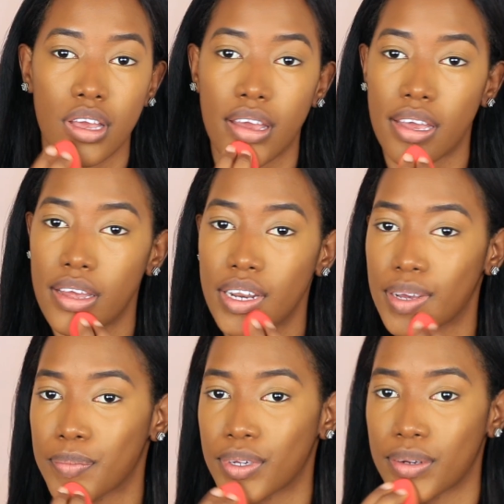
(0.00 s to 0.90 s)
And
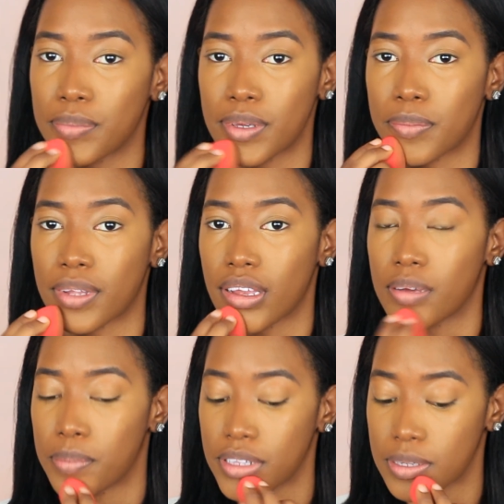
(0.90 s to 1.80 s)
I'm gonna be applying
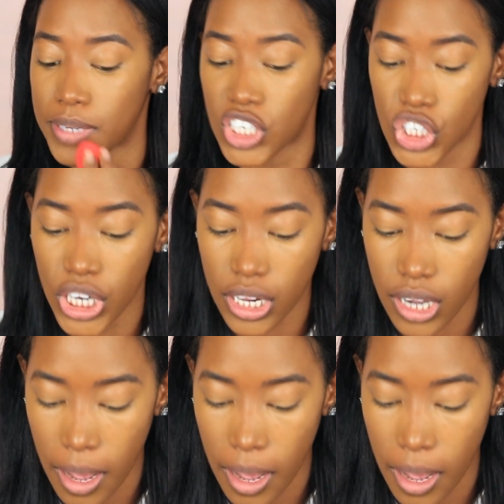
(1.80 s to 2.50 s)
a bit to my chin.